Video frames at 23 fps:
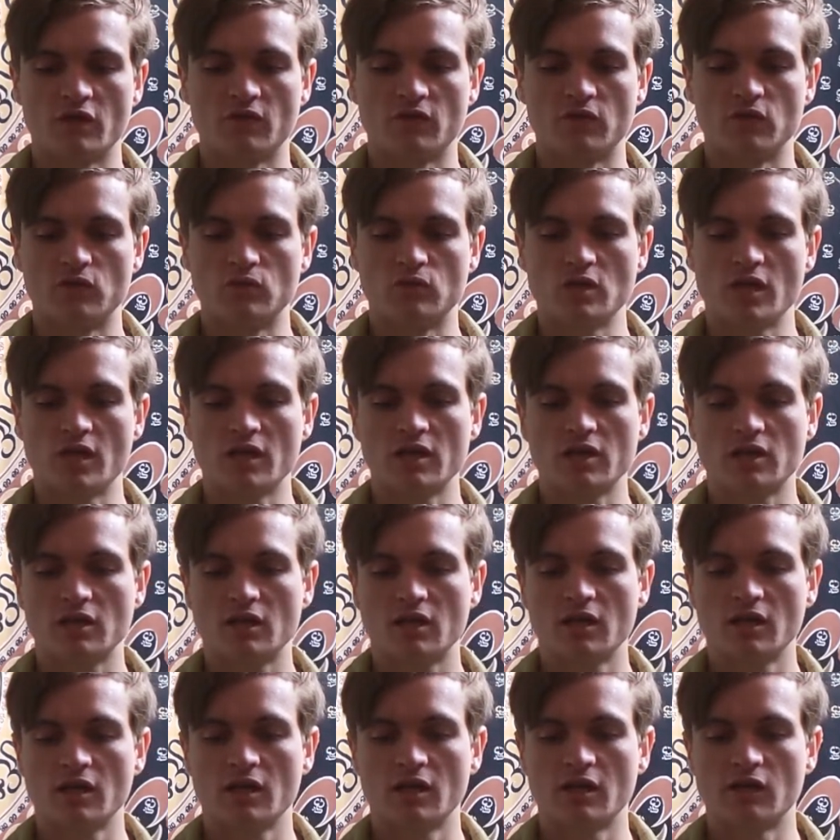If you take
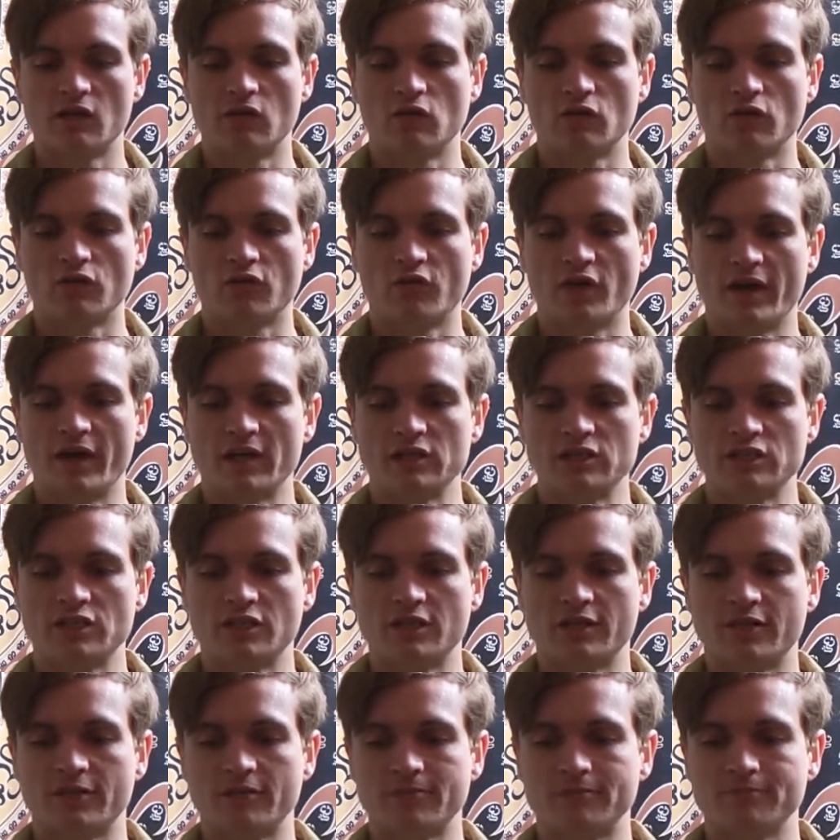an
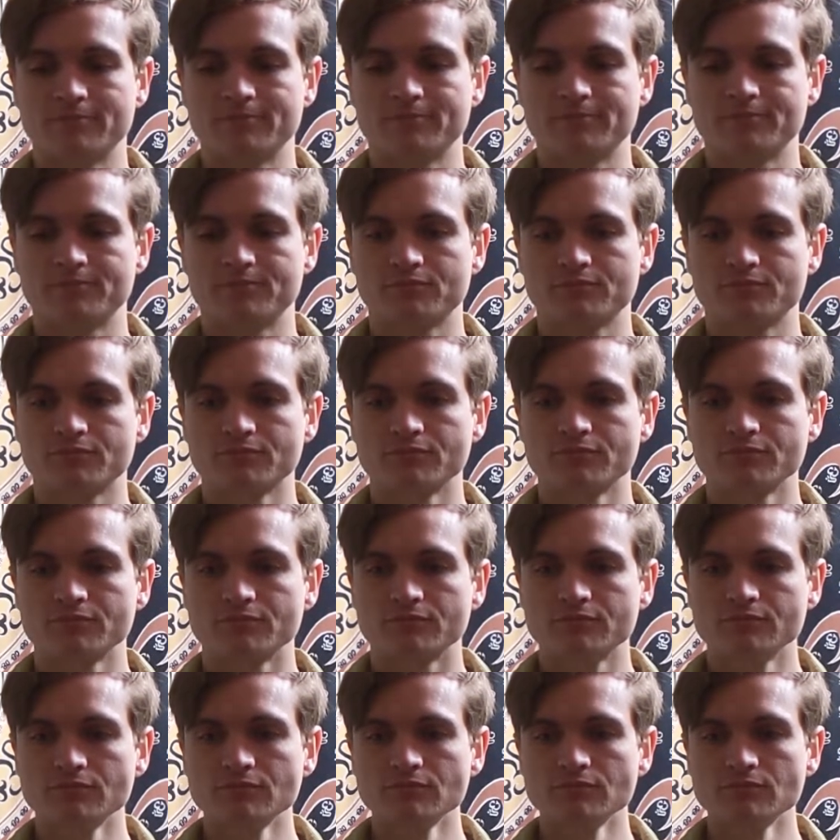old-fashioned
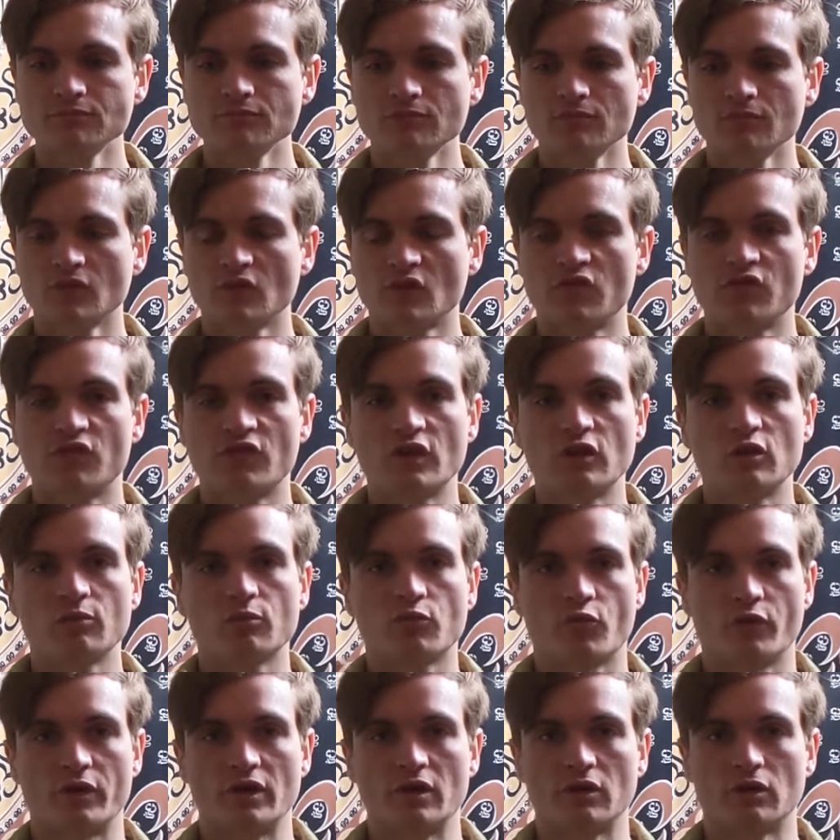film
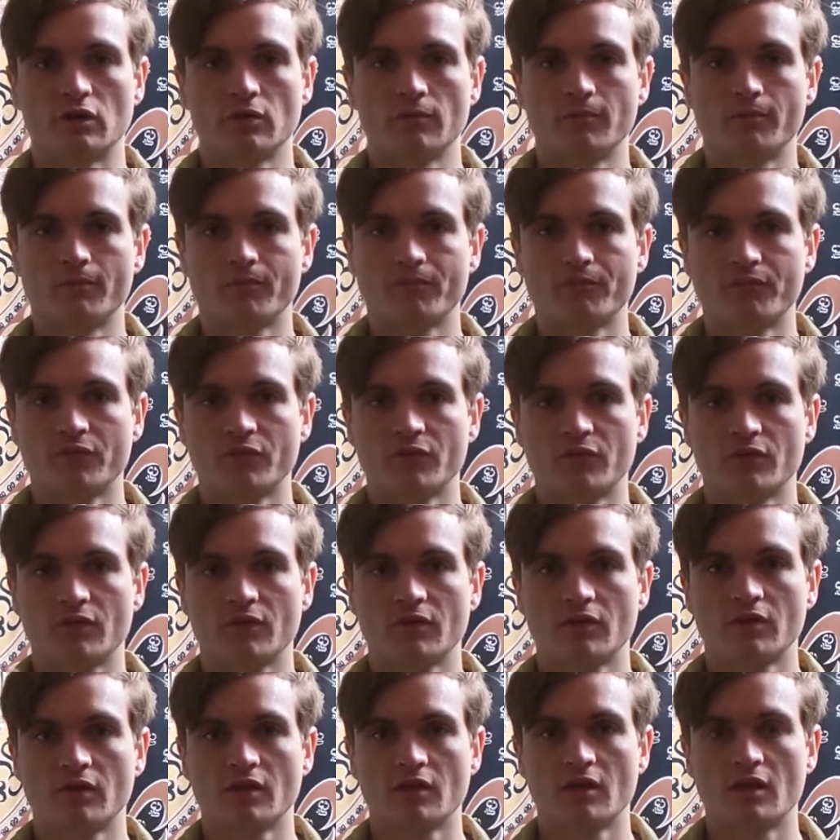reel
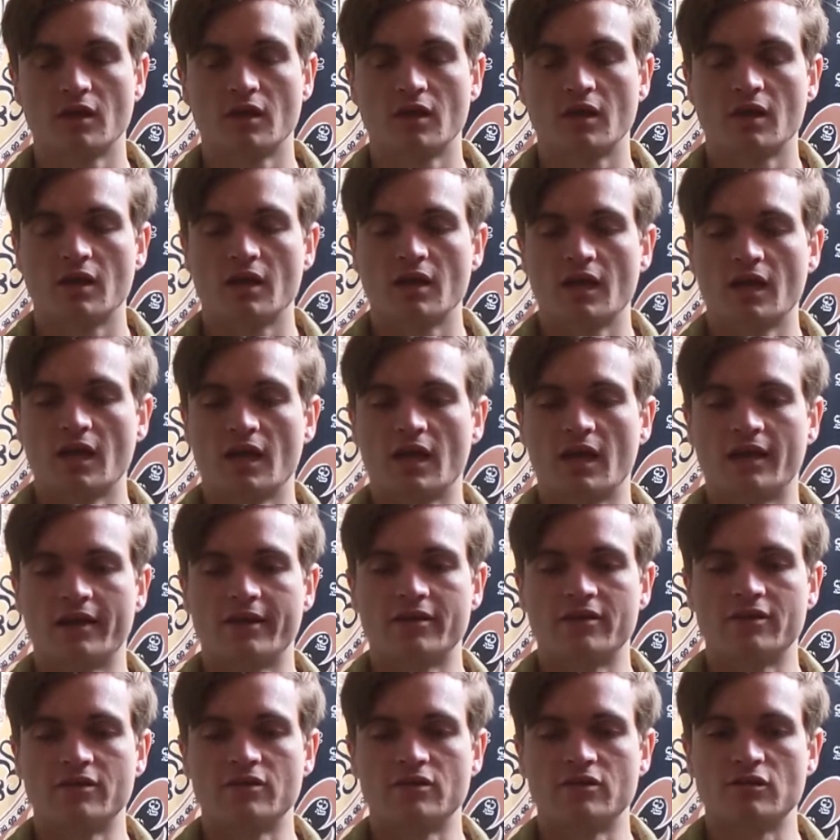
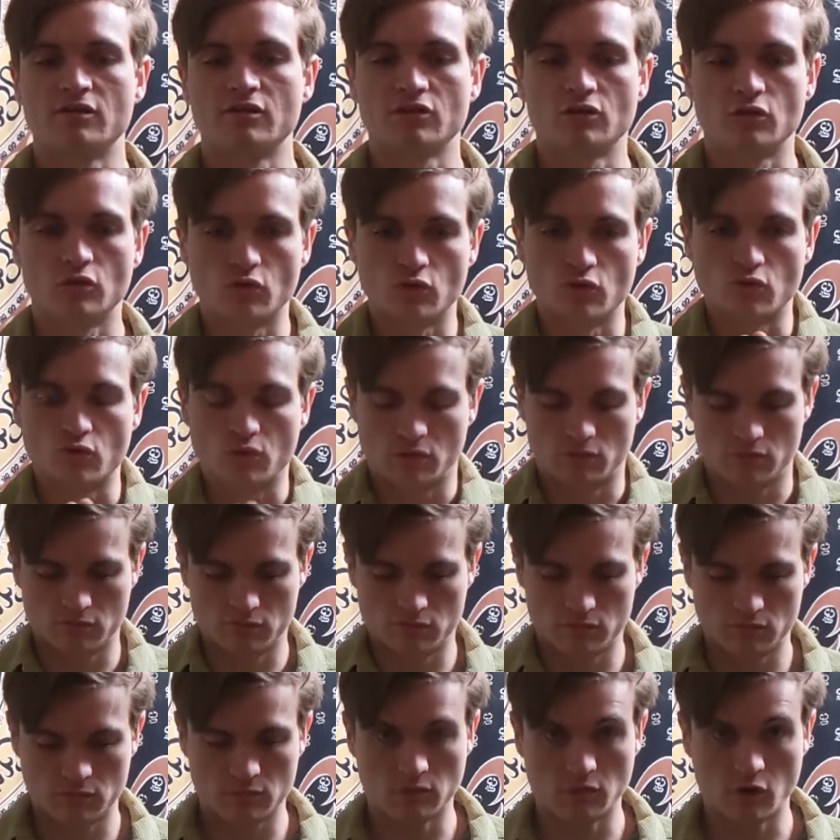and you
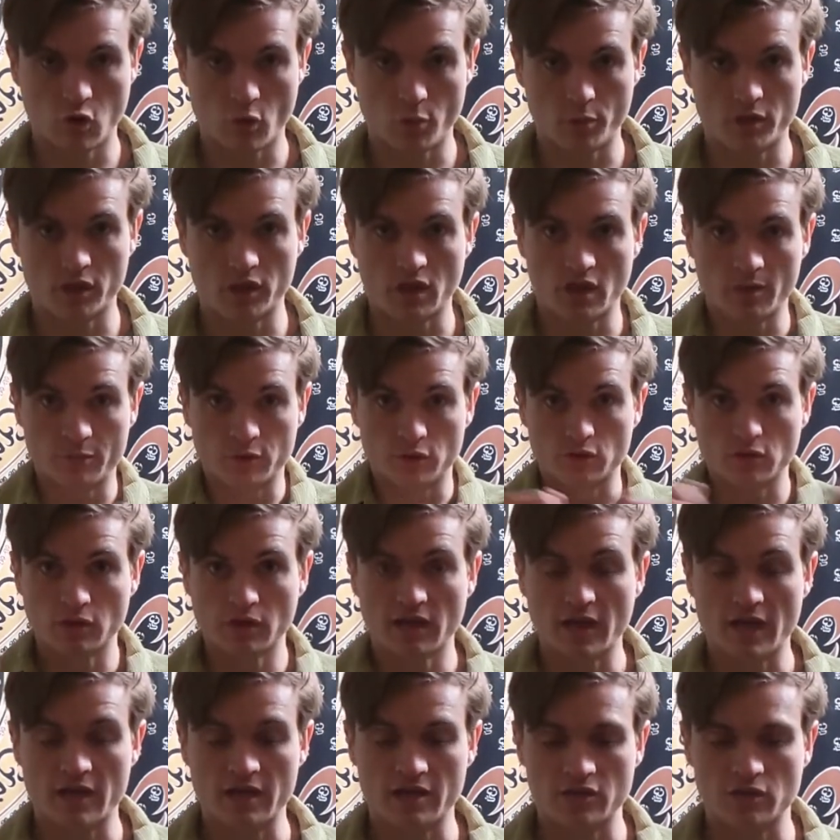open it up and you look
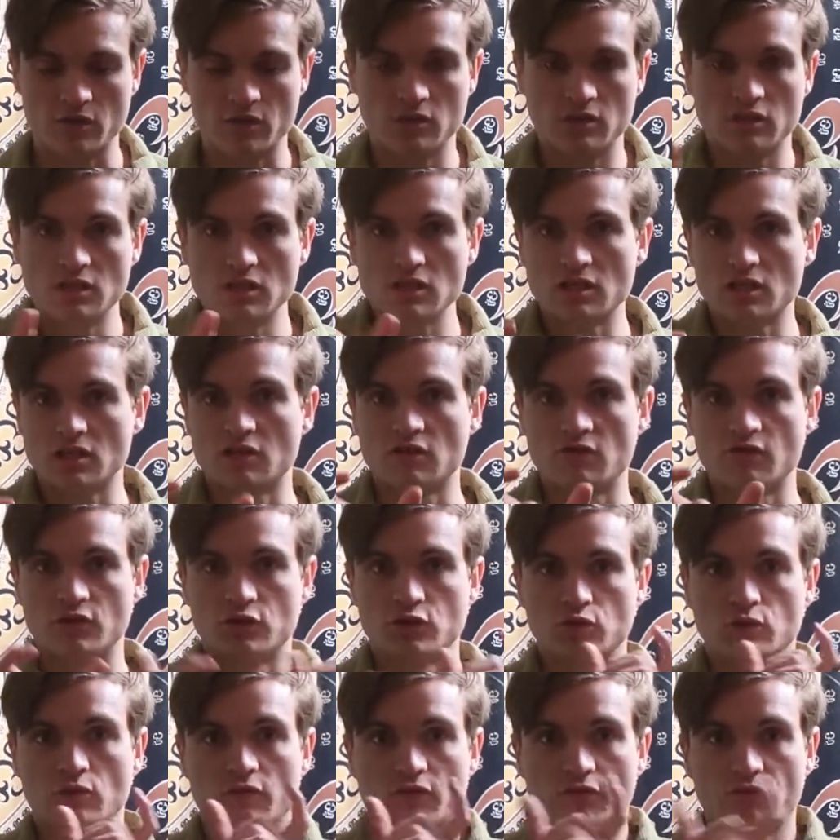at it, you see
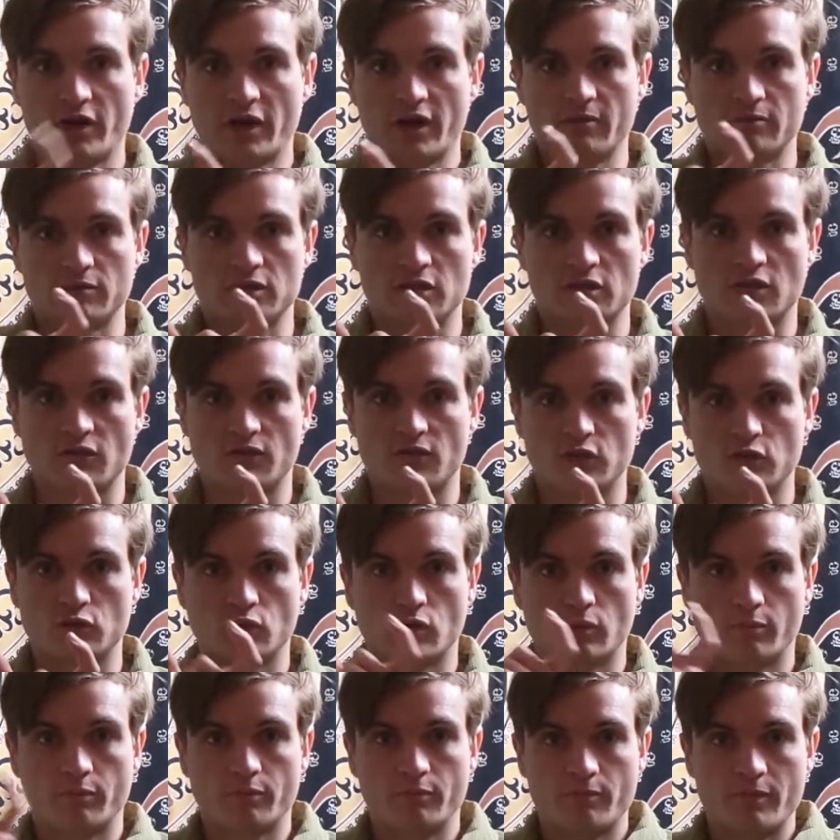individual frames,
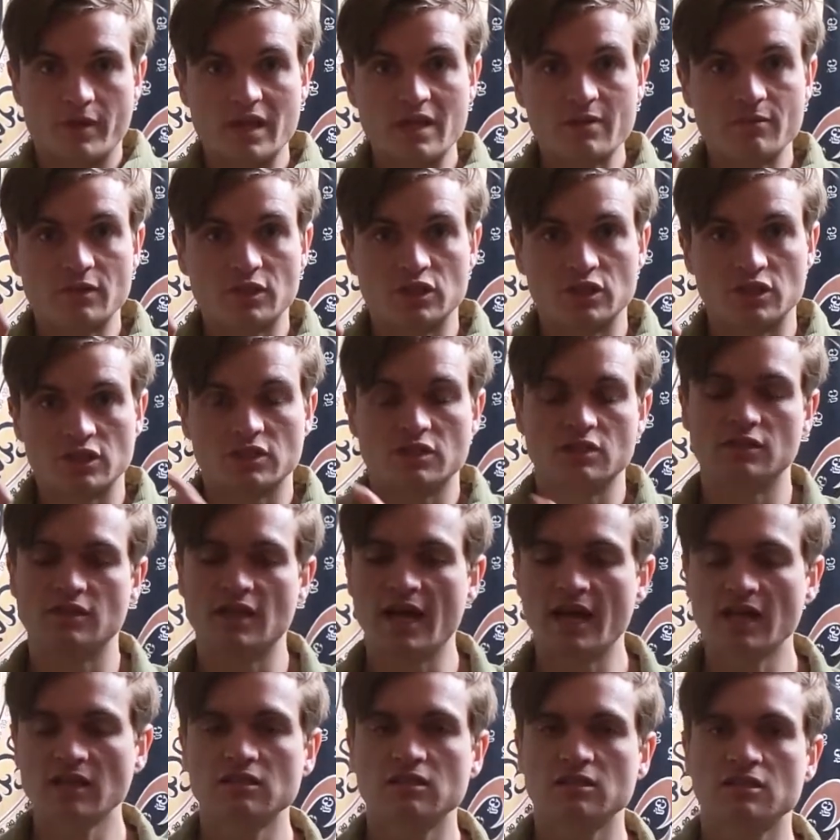individual images.
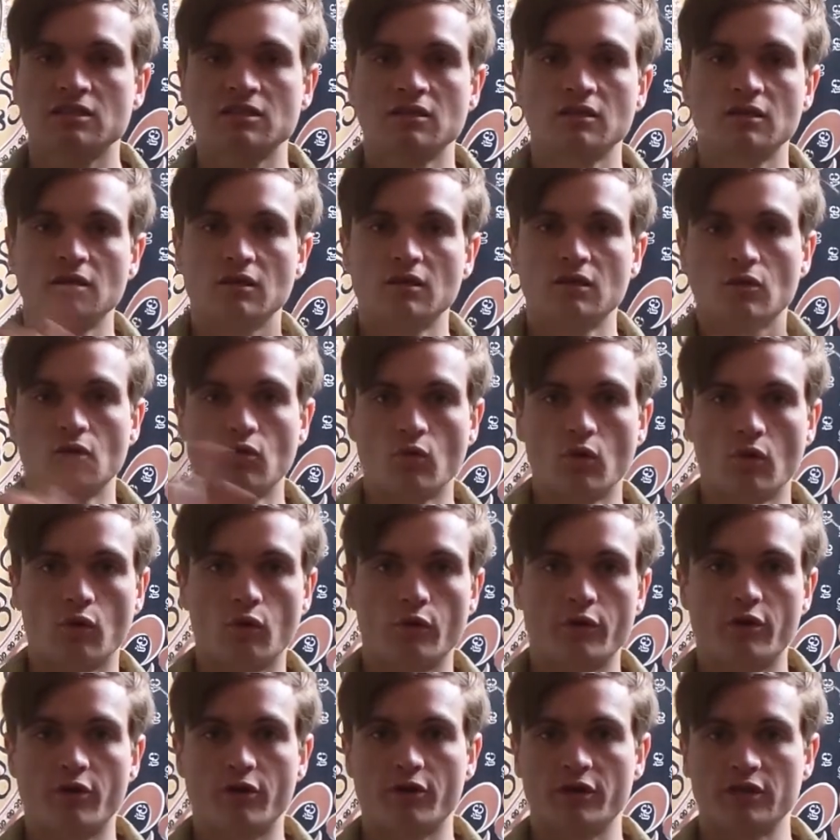That's what
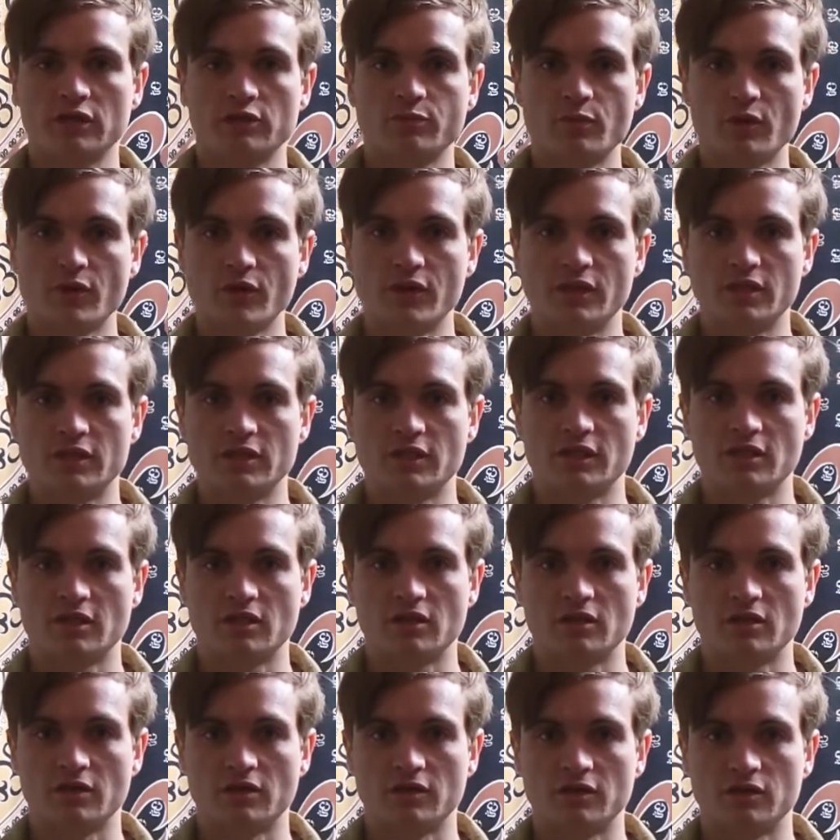we are experiencing
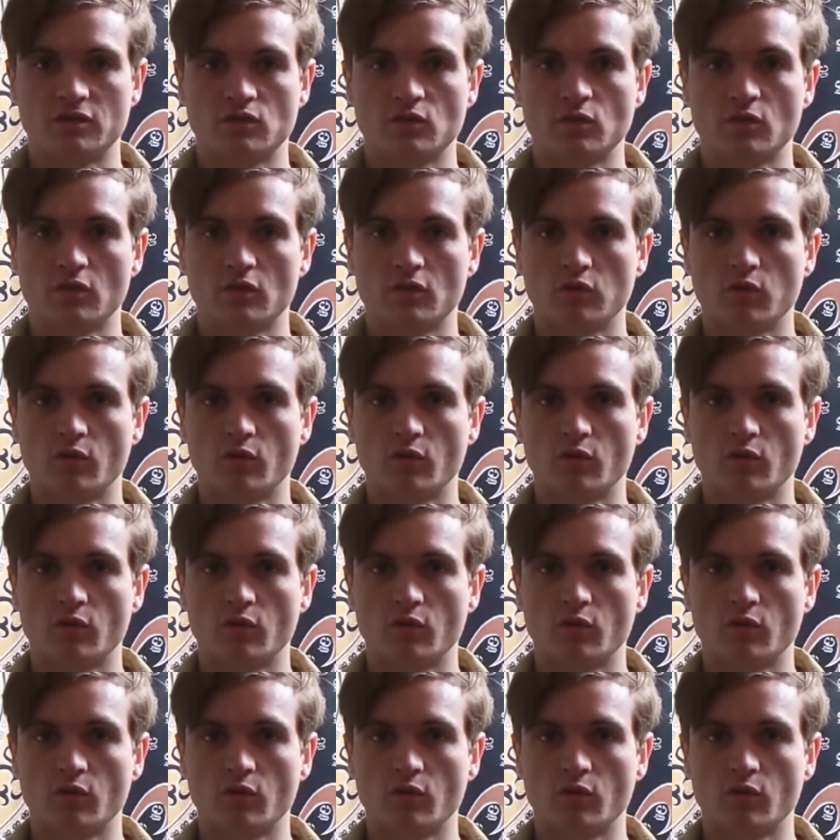here in this world.